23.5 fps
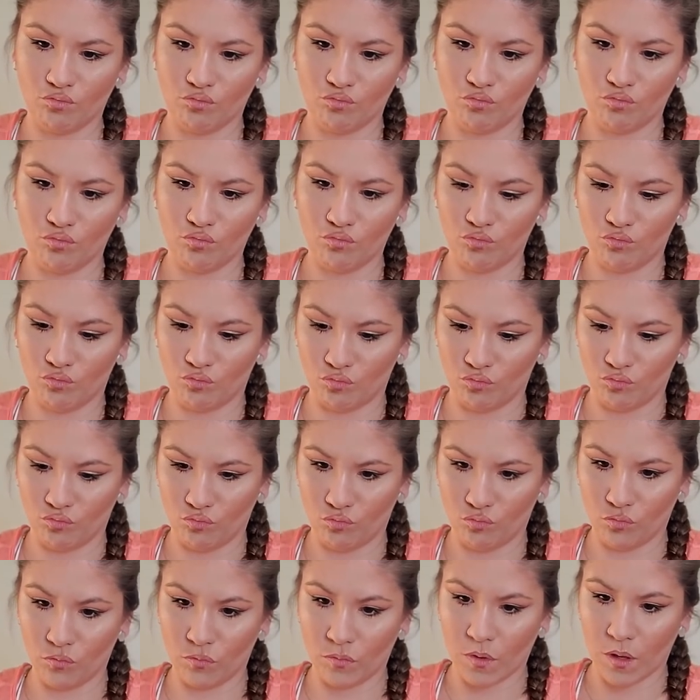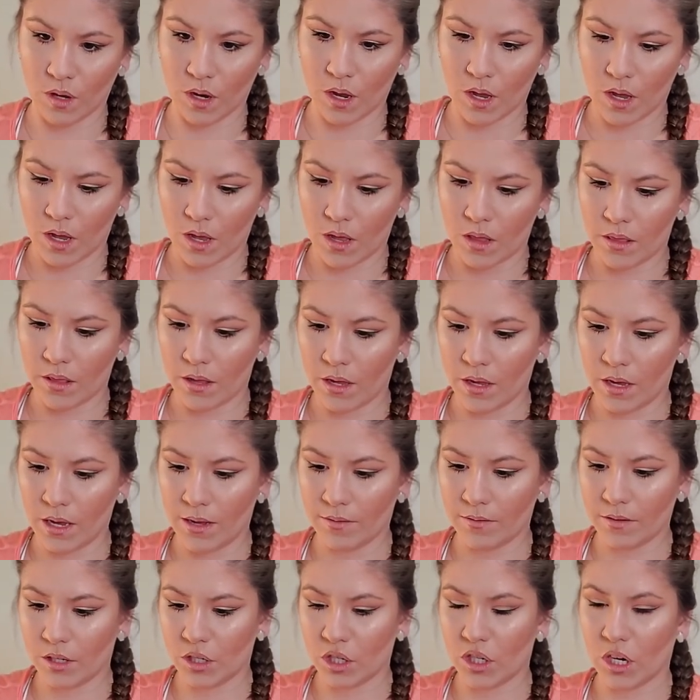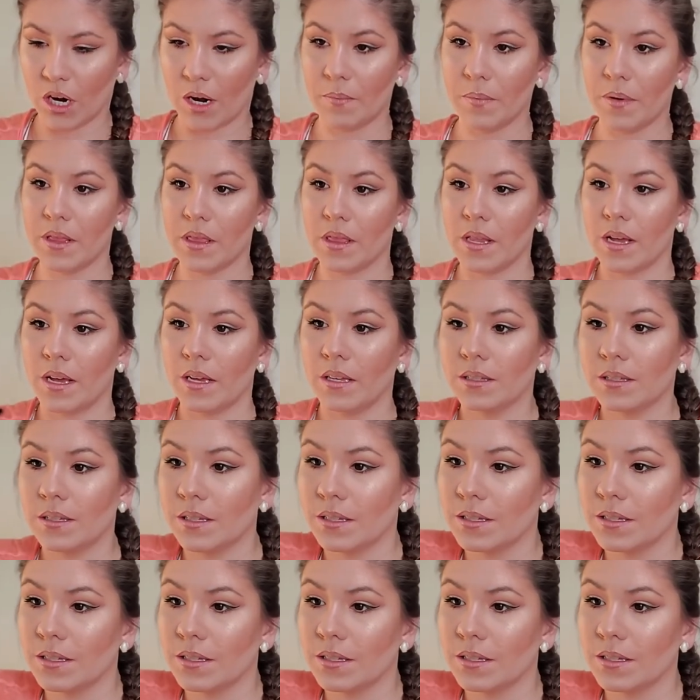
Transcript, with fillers: Hmm. Maybe I have to sharpen these.